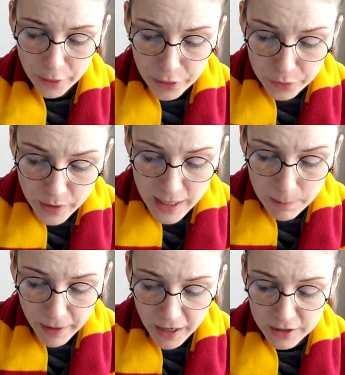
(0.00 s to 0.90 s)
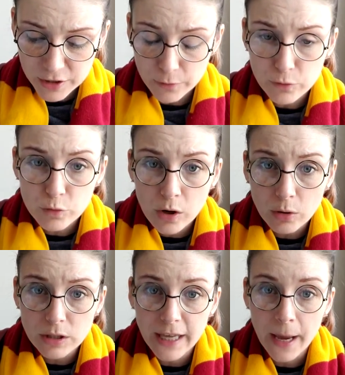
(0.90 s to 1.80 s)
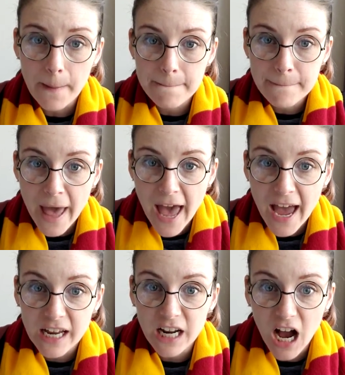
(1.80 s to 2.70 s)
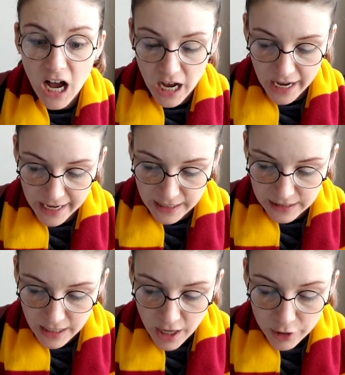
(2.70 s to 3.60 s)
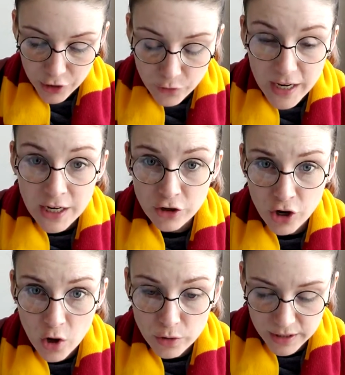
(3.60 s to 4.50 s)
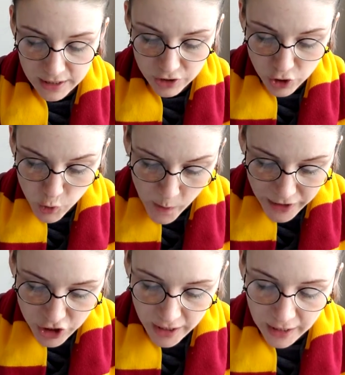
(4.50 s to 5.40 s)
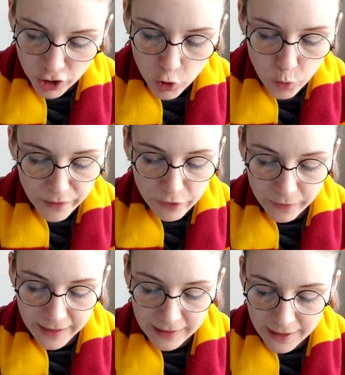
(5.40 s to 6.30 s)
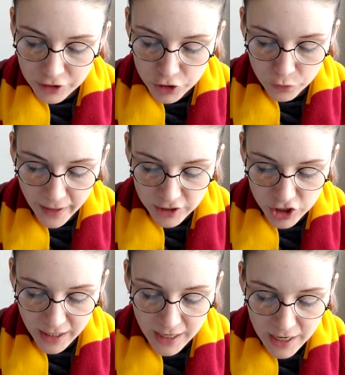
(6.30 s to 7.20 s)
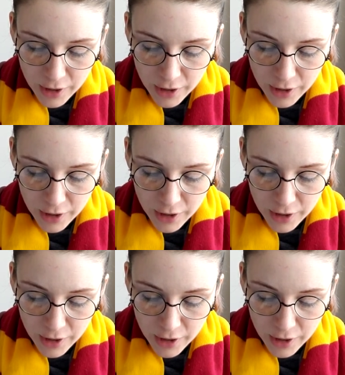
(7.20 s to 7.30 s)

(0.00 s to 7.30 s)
3 pairs of rolling, mad eyes, 3 noses twitching and quivering in their direction,